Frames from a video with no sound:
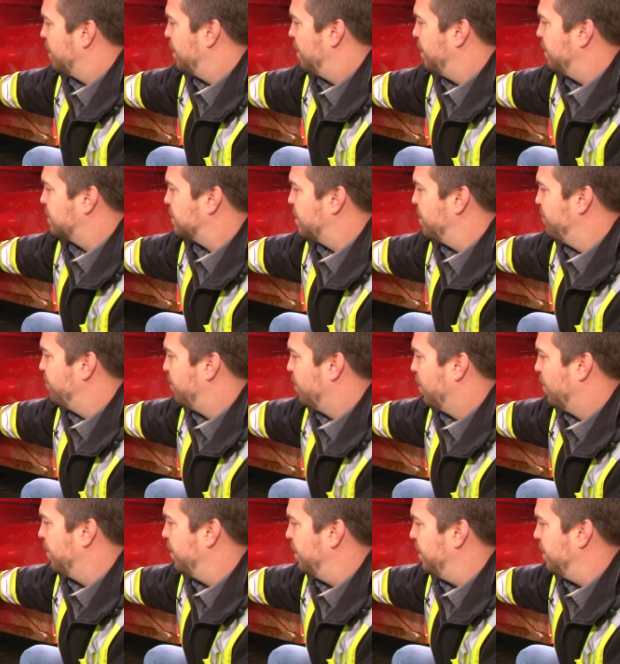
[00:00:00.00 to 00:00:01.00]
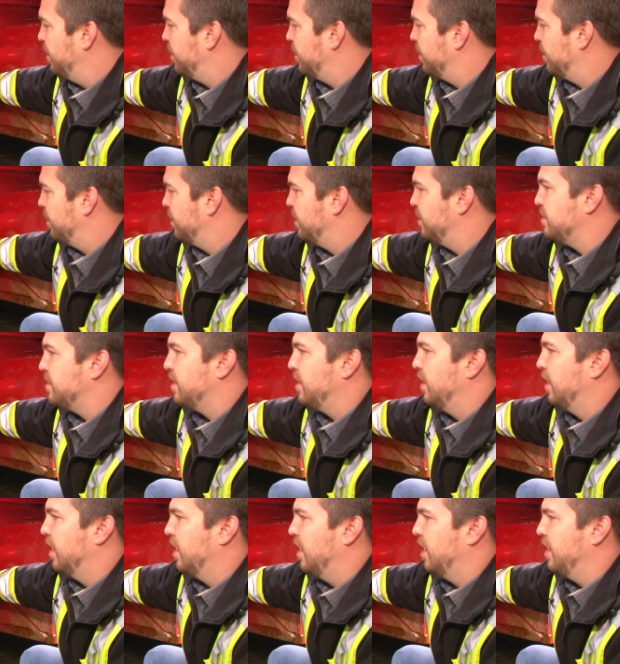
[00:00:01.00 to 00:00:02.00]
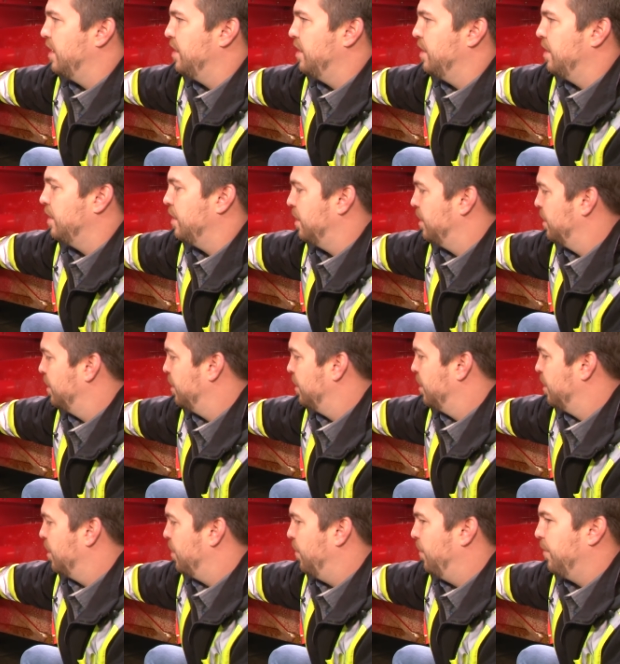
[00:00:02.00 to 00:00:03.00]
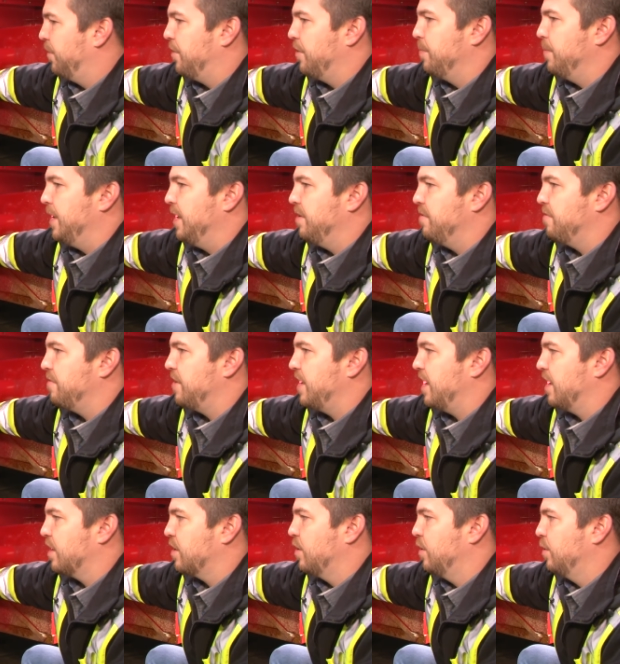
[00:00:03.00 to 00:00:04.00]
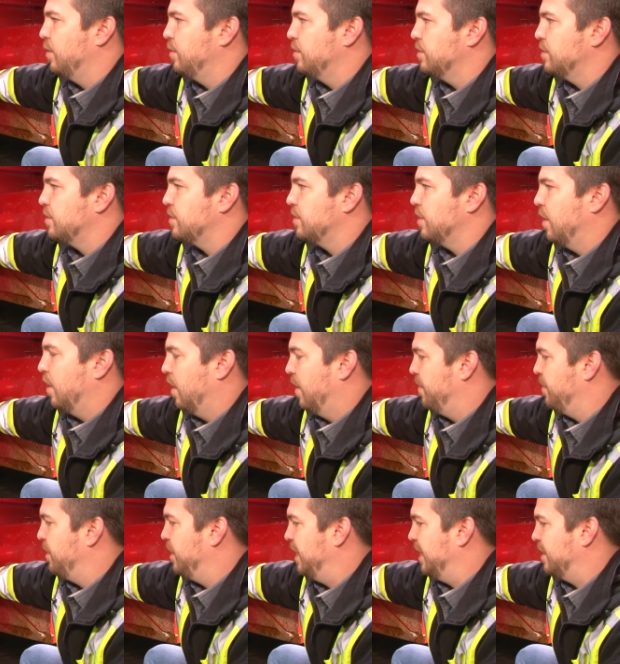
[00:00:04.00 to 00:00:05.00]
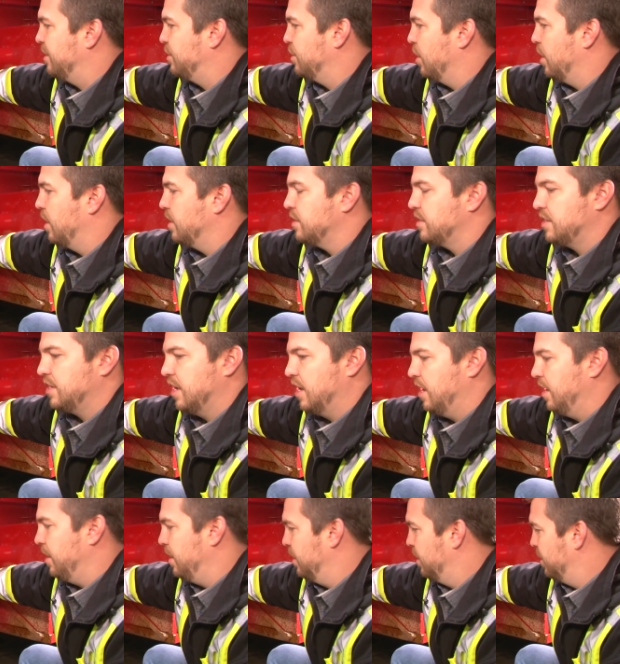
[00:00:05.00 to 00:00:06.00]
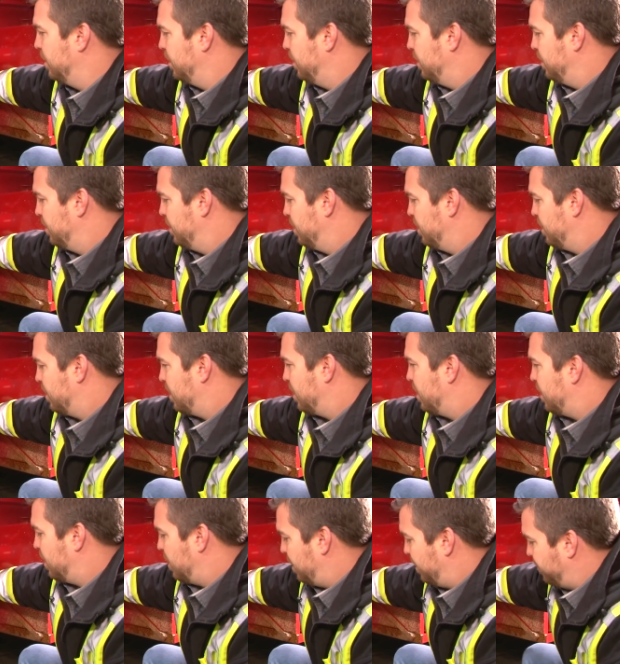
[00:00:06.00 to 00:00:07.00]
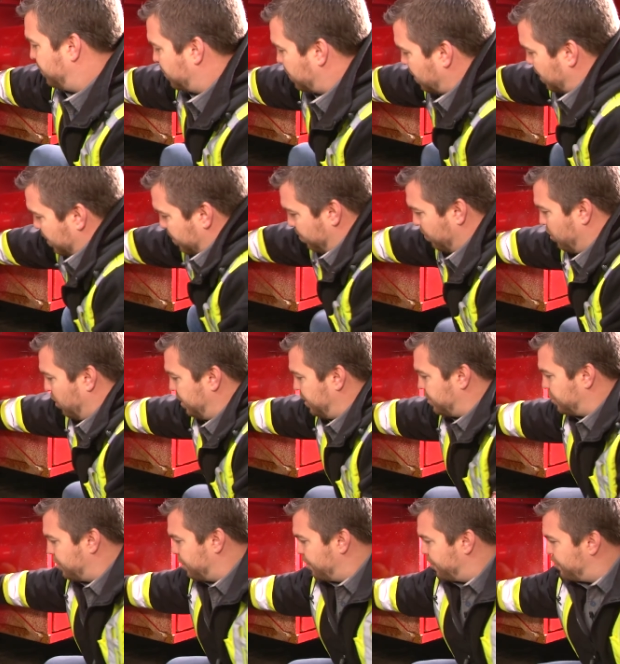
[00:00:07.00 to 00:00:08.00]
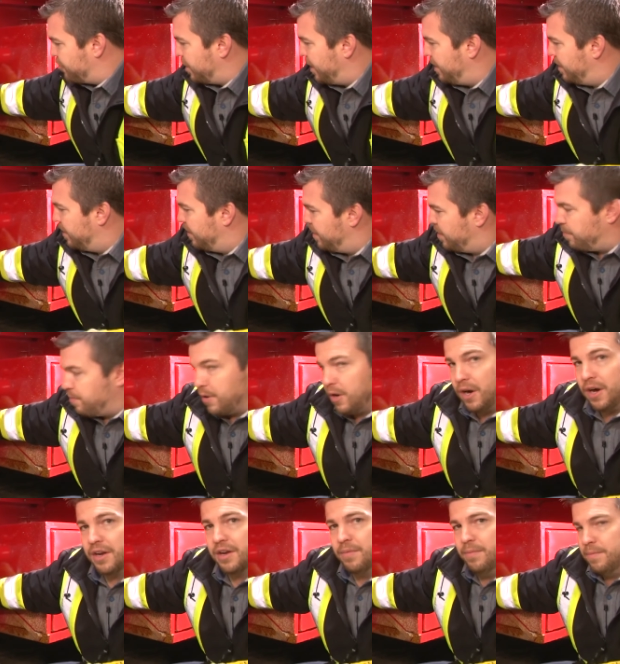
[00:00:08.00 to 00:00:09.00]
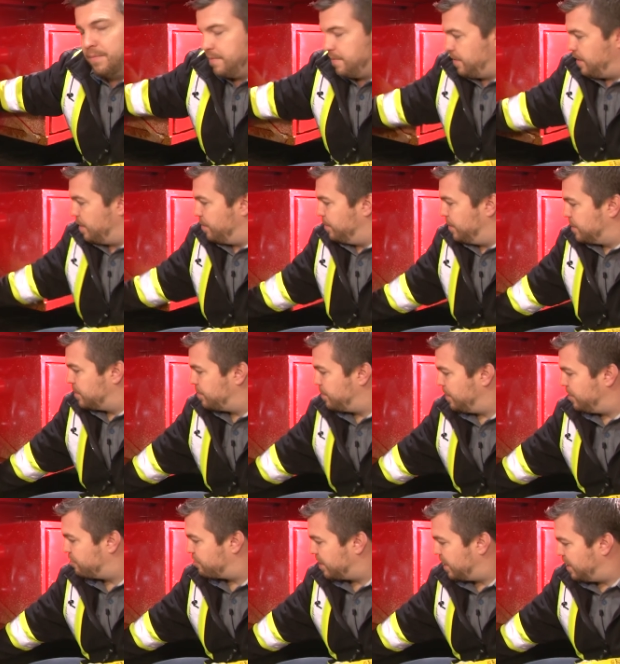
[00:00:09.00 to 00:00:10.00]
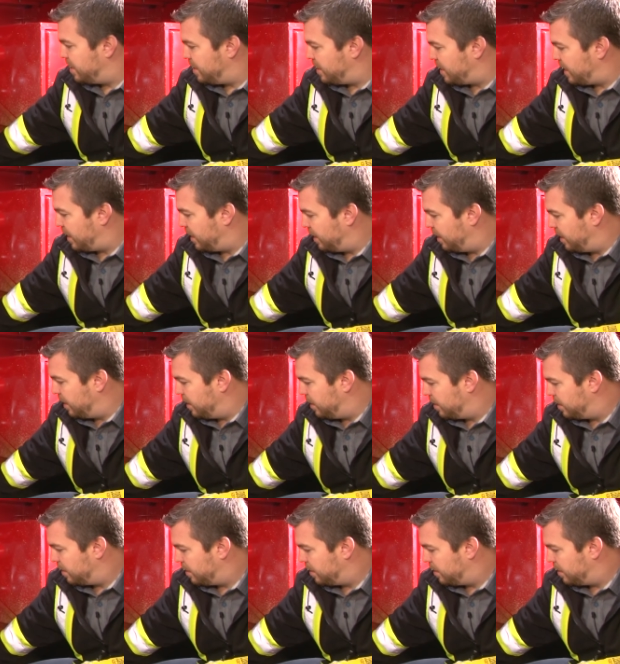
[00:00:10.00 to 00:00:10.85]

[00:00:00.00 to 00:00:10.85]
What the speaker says: This component is in line with the main vac hose on the exhaust side. It's got a moisture drain on the bottom that must be drained daily.